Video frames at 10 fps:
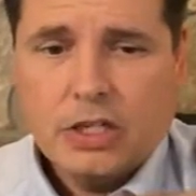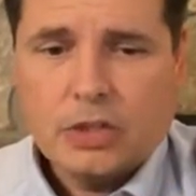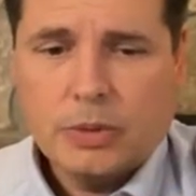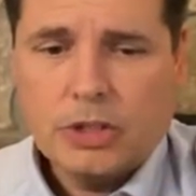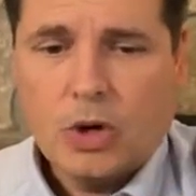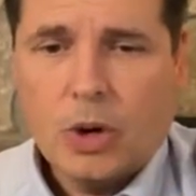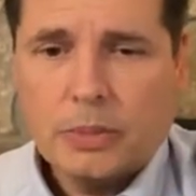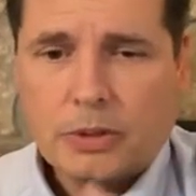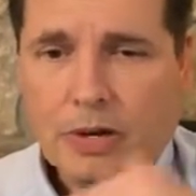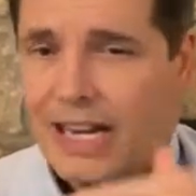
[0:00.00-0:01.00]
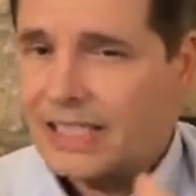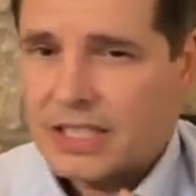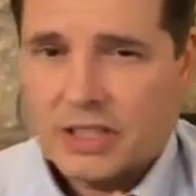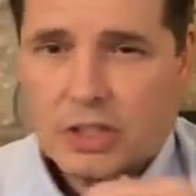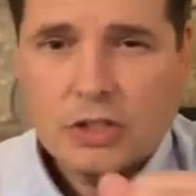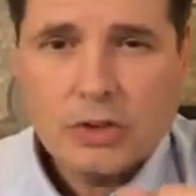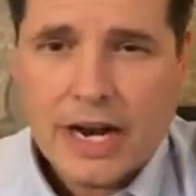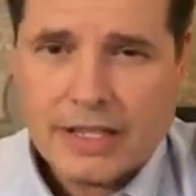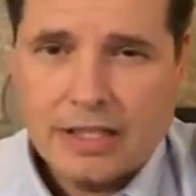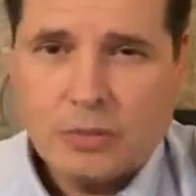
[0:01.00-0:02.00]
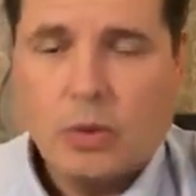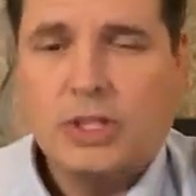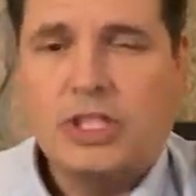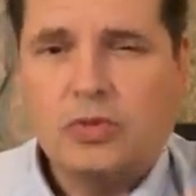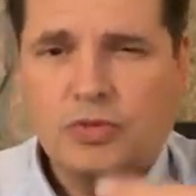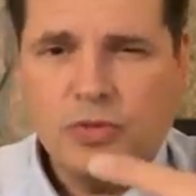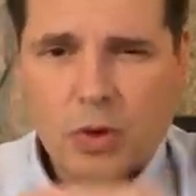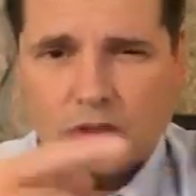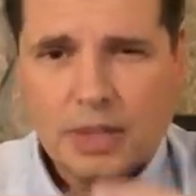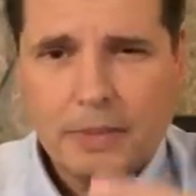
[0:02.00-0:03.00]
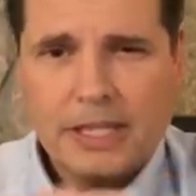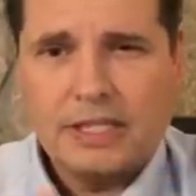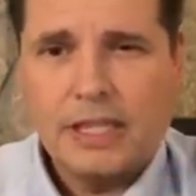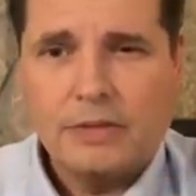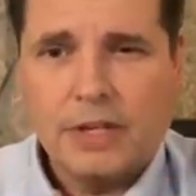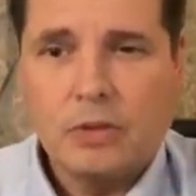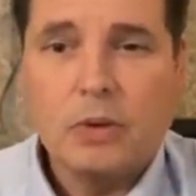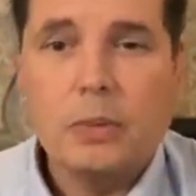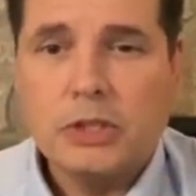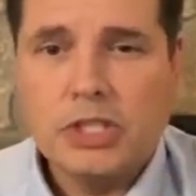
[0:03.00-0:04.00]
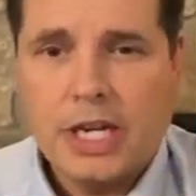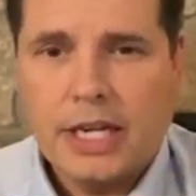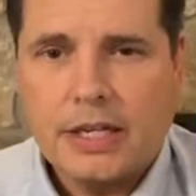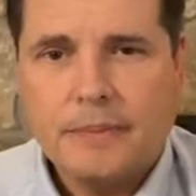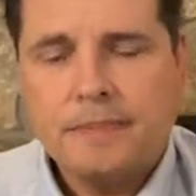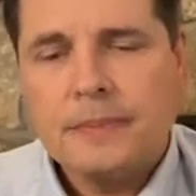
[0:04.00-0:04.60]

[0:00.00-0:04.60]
So when you open your eyes, it doesn't contract anymore. It just folds up on itself like a Roman shade.